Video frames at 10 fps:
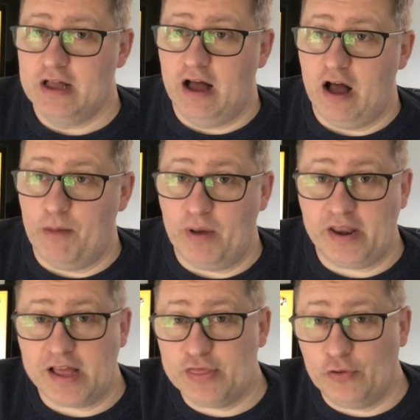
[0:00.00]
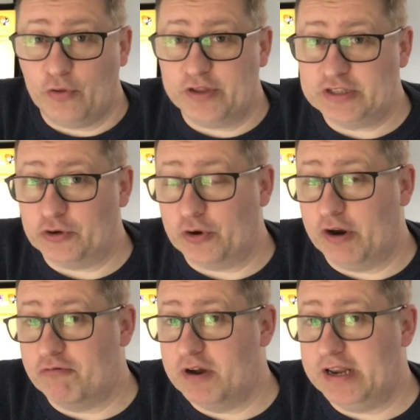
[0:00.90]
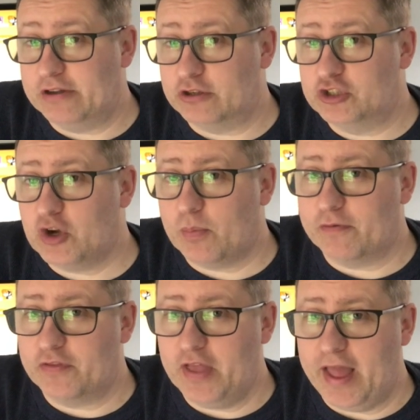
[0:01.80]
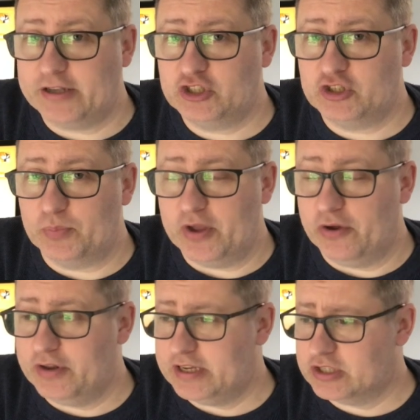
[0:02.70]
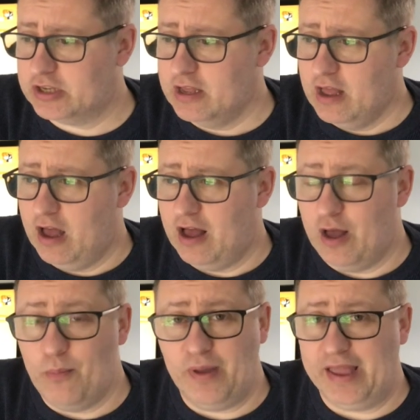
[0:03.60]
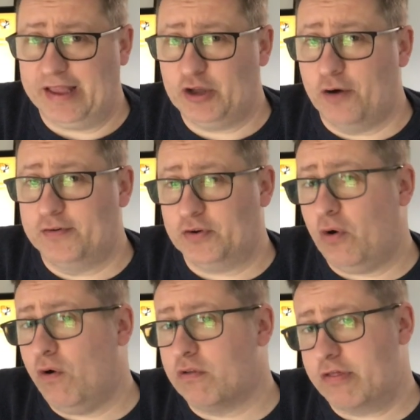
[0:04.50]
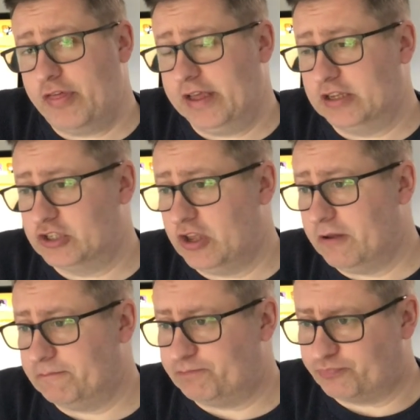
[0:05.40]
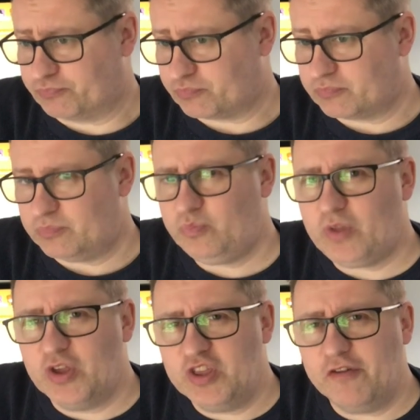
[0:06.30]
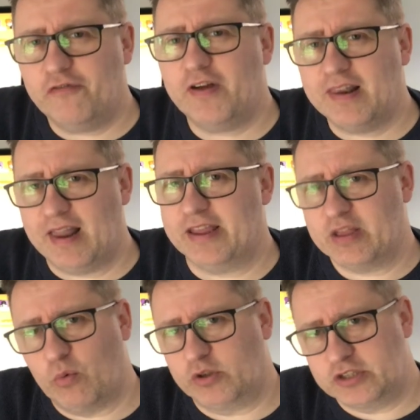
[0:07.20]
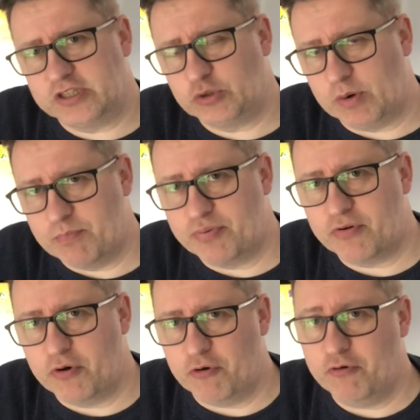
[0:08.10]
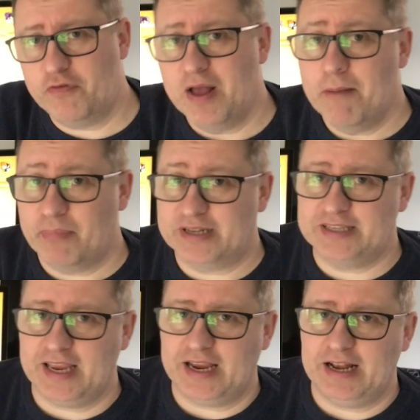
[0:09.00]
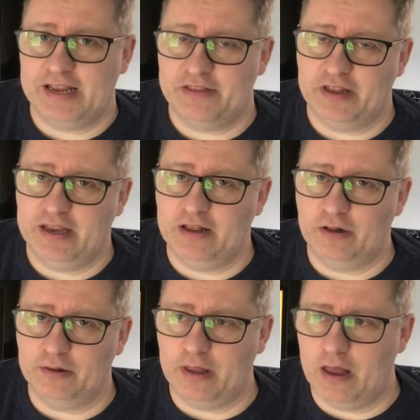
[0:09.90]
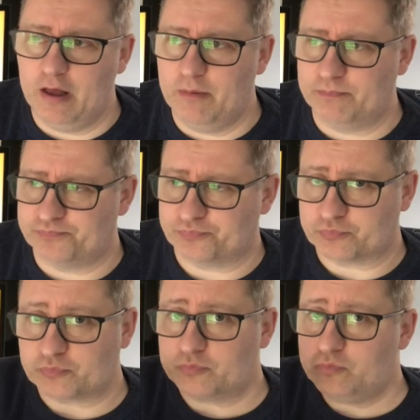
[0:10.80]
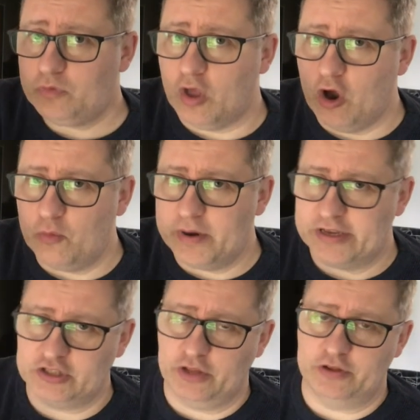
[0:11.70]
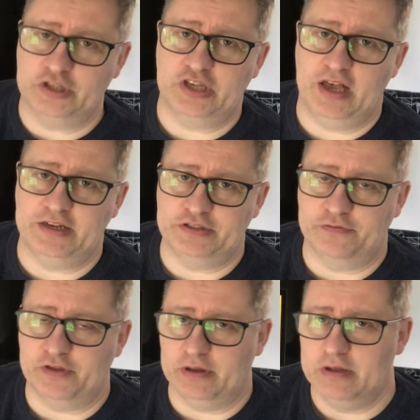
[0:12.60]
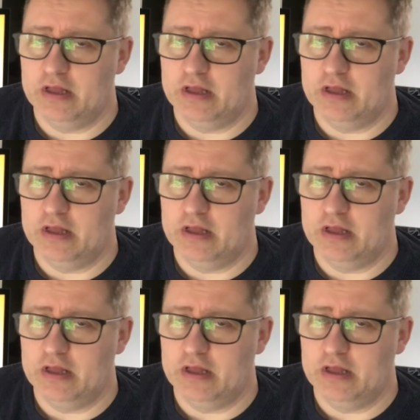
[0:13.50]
And I thought they'd done a really good job of the etch, to be honest. It covered all the things that you felt like you wanted to improve, particularly the little openings on the sides of the